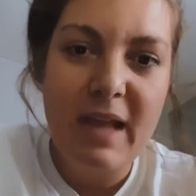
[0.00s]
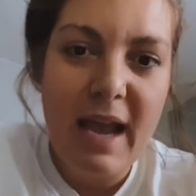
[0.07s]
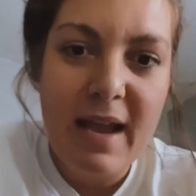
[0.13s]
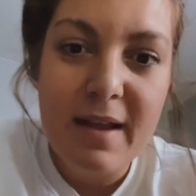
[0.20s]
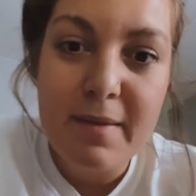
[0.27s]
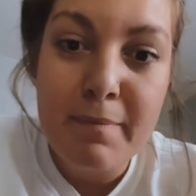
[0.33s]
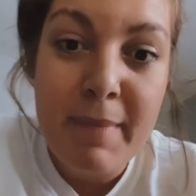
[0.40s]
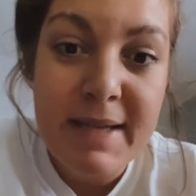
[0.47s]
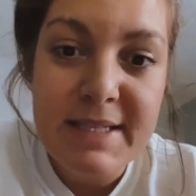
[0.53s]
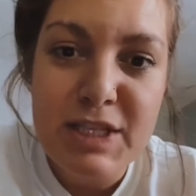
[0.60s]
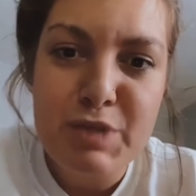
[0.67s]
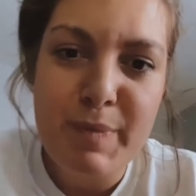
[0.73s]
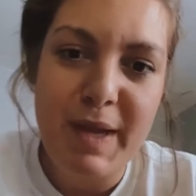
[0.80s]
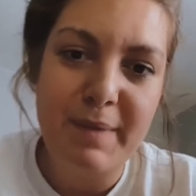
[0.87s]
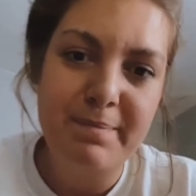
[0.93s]
message
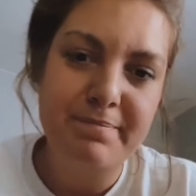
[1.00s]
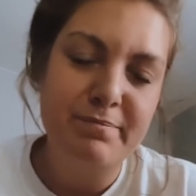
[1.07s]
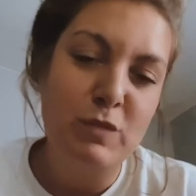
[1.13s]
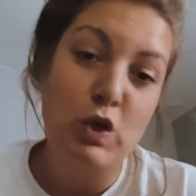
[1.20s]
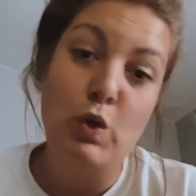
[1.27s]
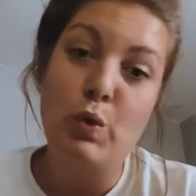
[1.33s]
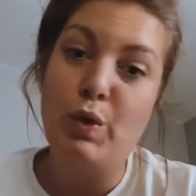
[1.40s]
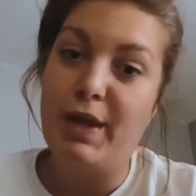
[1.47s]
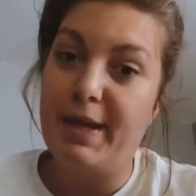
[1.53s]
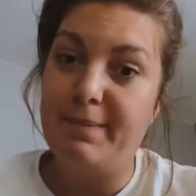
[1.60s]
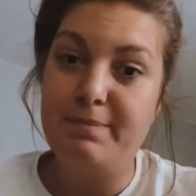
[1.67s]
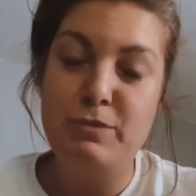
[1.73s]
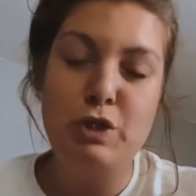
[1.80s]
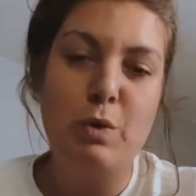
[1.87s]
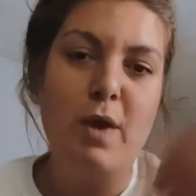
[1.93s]
me, Google it,
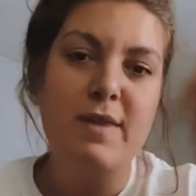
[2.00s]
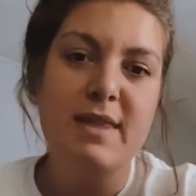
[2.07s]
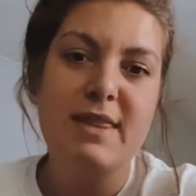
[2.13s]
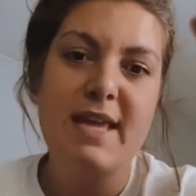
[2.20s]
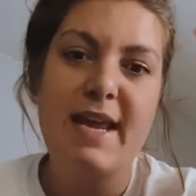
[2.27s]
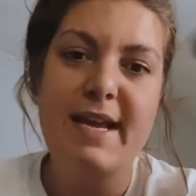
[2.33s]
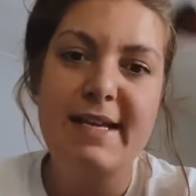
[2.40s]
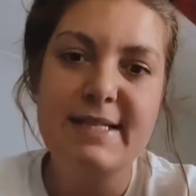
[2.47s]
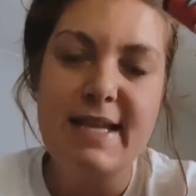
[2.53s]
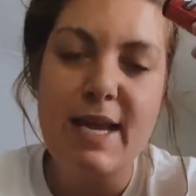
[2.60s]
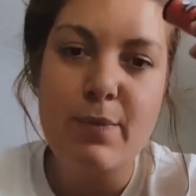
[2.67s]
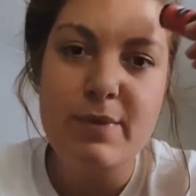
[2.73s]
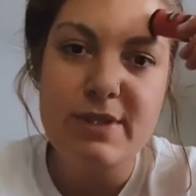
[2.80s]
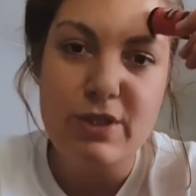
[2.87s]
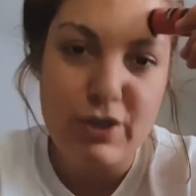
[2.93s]
do all the things. It
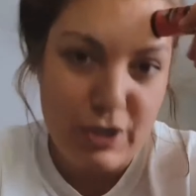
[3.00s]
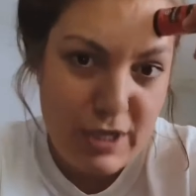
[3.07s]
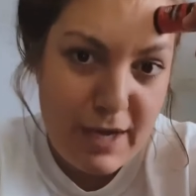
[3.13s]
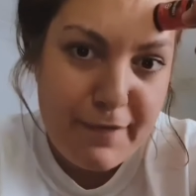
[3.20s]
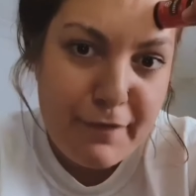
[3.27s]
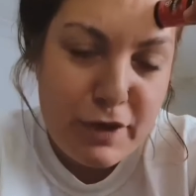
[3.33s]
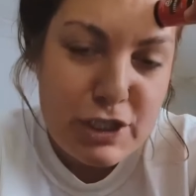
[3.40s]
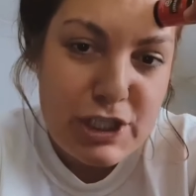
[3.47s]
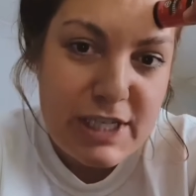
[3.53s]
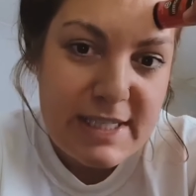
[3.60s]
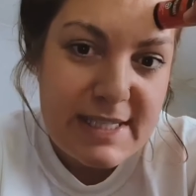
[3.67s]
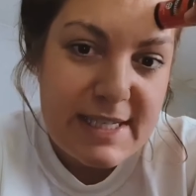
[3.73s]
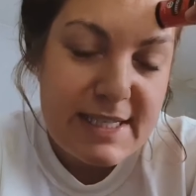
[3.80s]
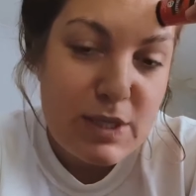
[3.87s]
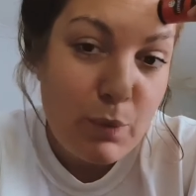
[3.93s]
was good enough for
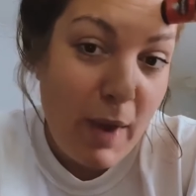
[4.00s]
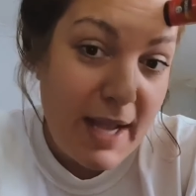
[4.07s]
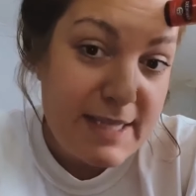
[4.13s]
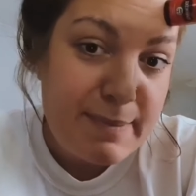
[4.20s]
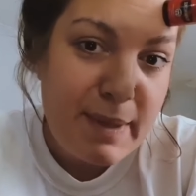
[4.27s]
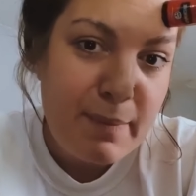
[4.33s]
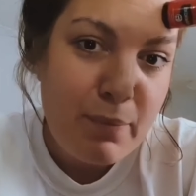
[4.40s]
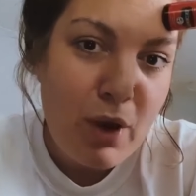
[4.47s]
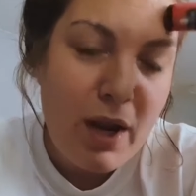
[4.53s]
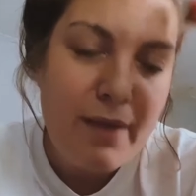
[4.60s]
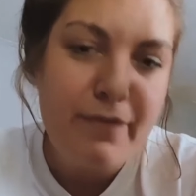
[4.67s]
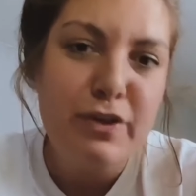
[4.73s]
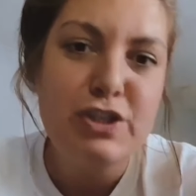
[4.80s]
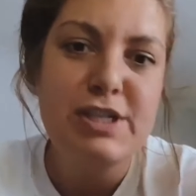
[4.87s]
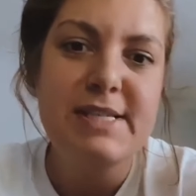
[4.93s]
Jesus. The wise men brought it
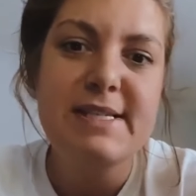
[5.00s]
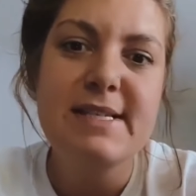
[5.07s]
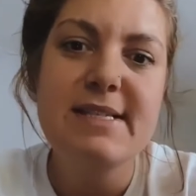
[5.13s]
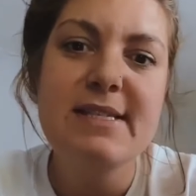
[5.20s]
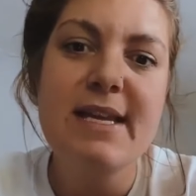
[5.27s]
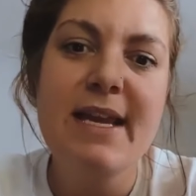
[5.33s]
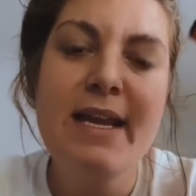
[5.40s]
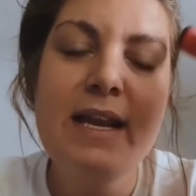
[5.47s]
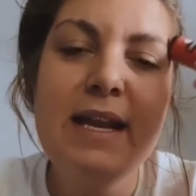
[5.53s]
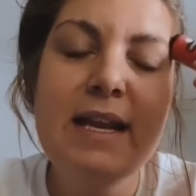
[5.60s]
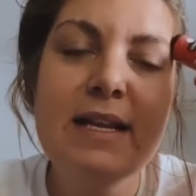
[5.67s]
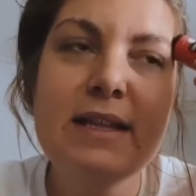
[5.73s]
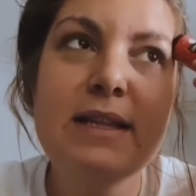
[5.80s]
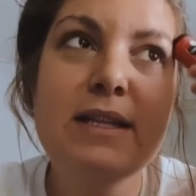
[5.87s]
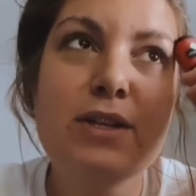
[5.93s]
for Jesus. It
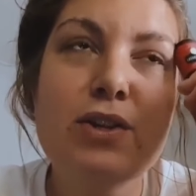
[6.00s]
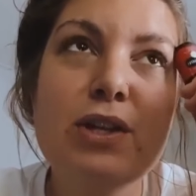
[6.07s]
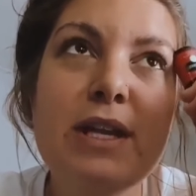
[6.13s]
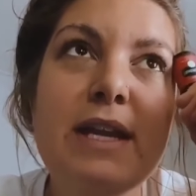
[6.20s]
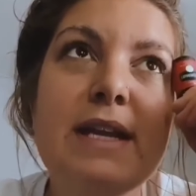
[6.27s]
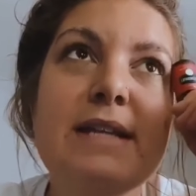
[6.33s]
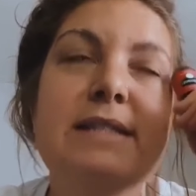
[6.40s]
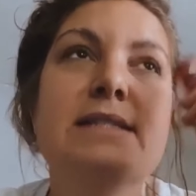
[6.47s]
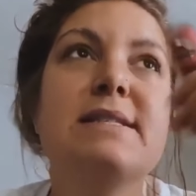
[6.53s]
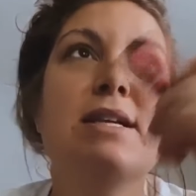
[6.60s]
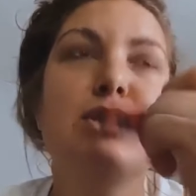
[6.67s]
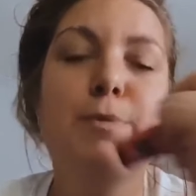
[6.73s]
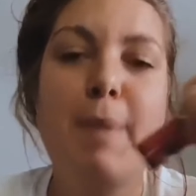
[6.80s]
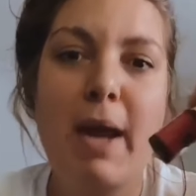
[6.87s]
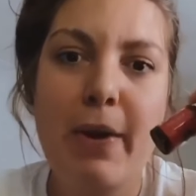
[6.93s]
literally is such a
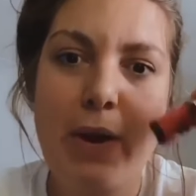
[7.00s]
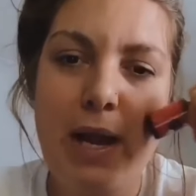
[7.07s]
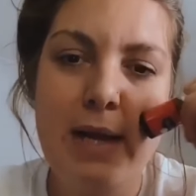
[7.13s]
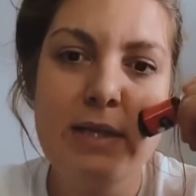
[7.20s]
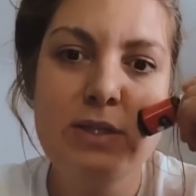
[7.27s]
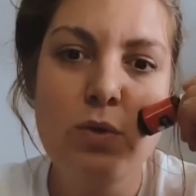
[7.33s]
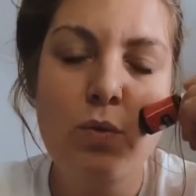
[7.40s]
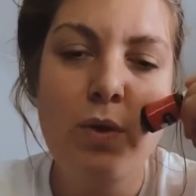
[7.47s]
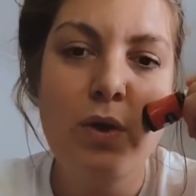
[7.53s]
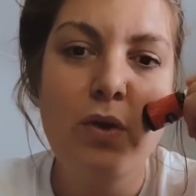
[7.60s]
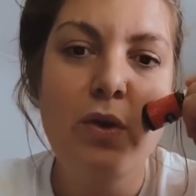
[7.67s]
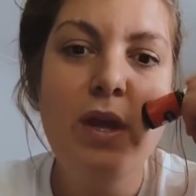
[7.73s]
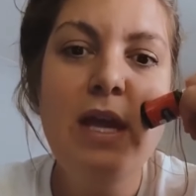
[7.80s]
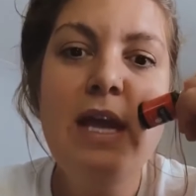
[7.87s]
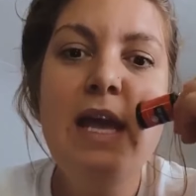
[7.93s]
powerhouse oil,
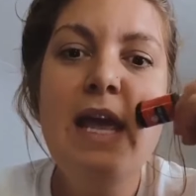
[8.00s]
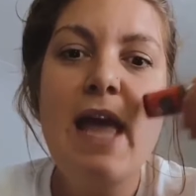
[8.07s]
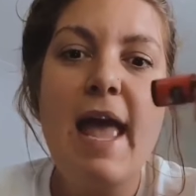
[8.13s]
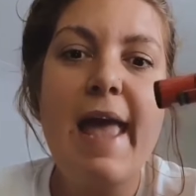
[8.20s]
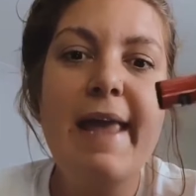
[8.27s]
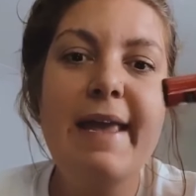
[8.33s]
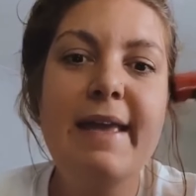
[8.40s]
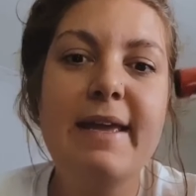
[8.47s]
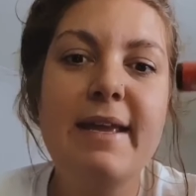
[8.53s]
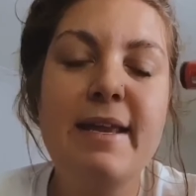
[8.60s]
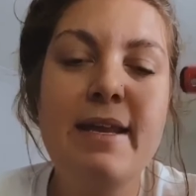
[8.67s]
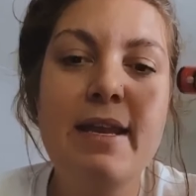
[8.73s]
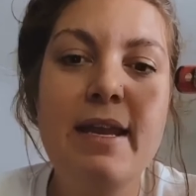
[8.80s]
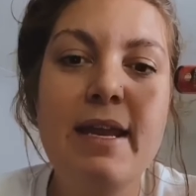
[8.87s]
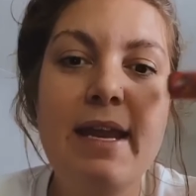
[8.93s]

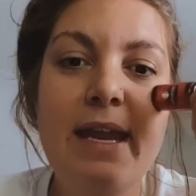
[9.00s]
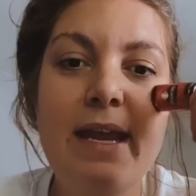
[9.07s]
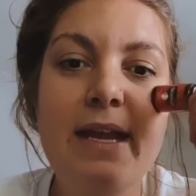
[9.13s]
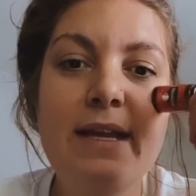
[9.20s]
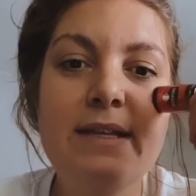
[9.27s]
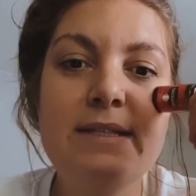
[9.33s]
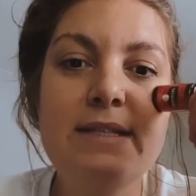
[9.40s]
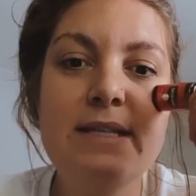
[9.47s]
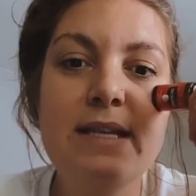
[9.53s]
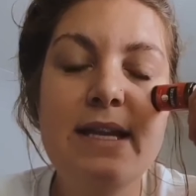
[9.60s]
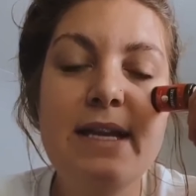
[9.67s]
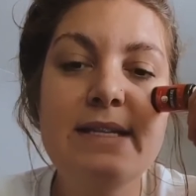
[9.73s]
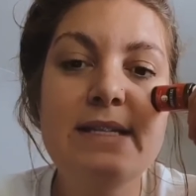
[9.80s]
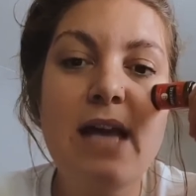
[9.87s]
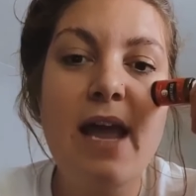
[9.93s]
and it
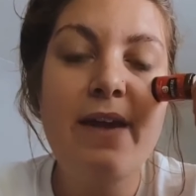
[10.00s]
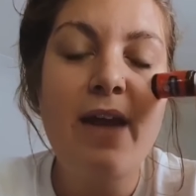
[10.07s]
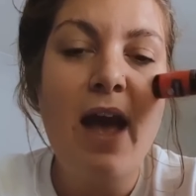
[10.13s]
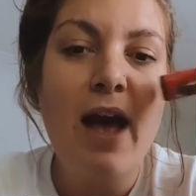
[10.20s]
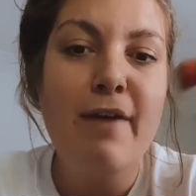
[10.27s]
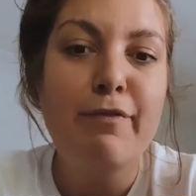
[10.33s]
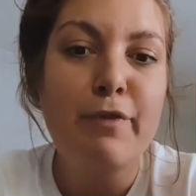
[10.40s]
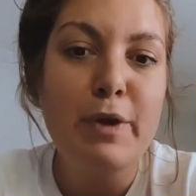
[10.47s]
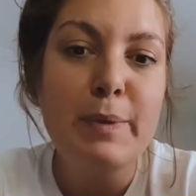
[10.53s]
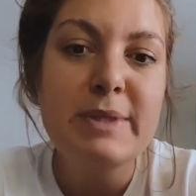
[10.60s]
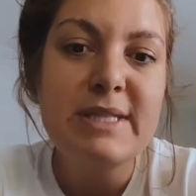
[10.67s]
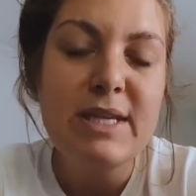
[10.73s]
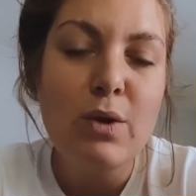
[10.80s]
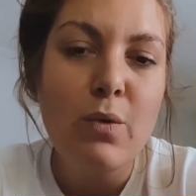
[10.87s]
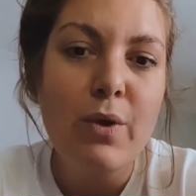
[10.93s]
is a high frequency
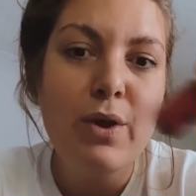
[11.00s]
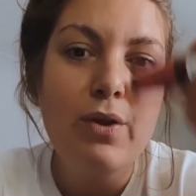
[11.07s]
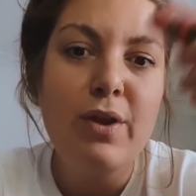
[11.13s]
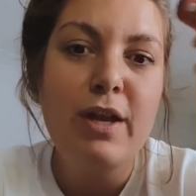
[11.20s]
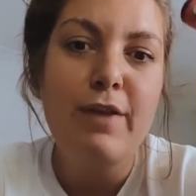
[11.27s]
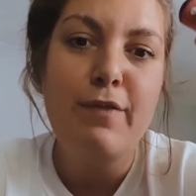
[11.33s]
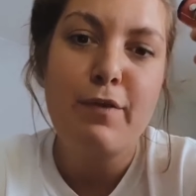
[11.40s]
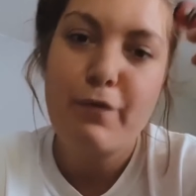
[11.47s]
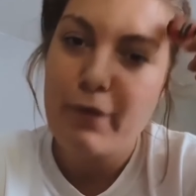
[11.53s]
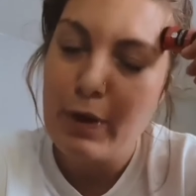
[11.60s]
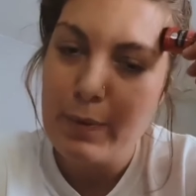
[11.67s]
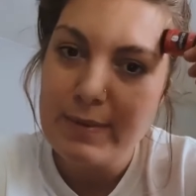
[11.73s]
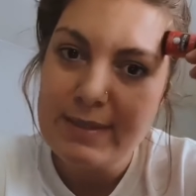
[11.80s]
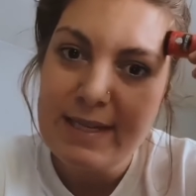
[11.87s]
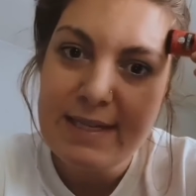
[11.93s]
oil. And if your
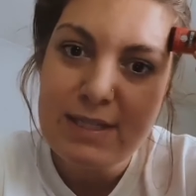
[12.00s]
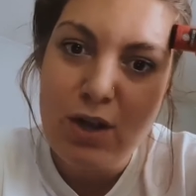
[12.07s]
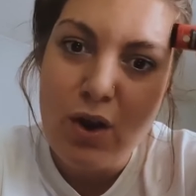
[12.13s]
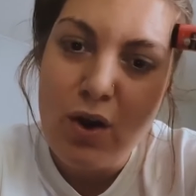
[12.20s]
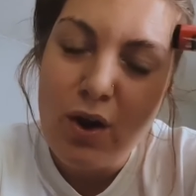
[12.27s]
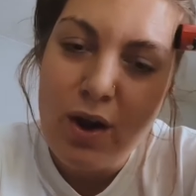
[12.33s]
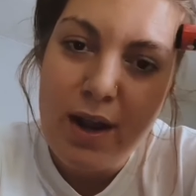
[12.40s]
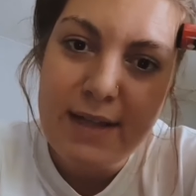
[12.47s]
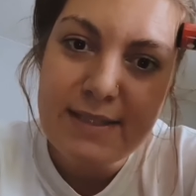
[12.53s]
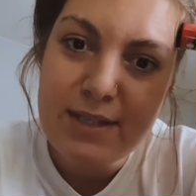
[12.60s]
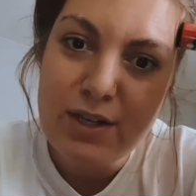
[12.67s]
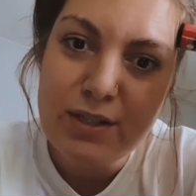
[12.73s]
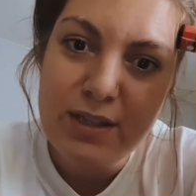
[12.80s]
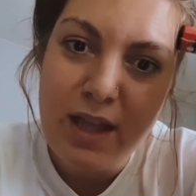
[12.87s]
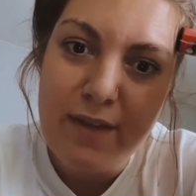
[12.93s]
frequencies are a
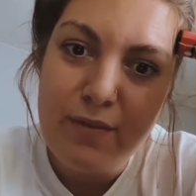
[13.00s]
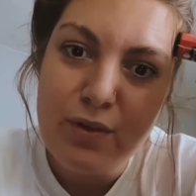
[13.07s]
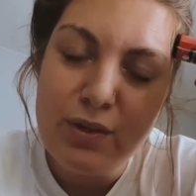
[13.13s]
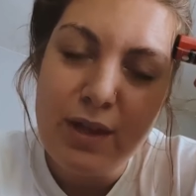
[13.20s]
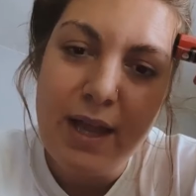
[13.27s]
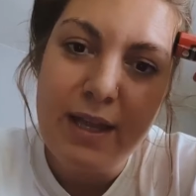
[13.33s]
certain level, like,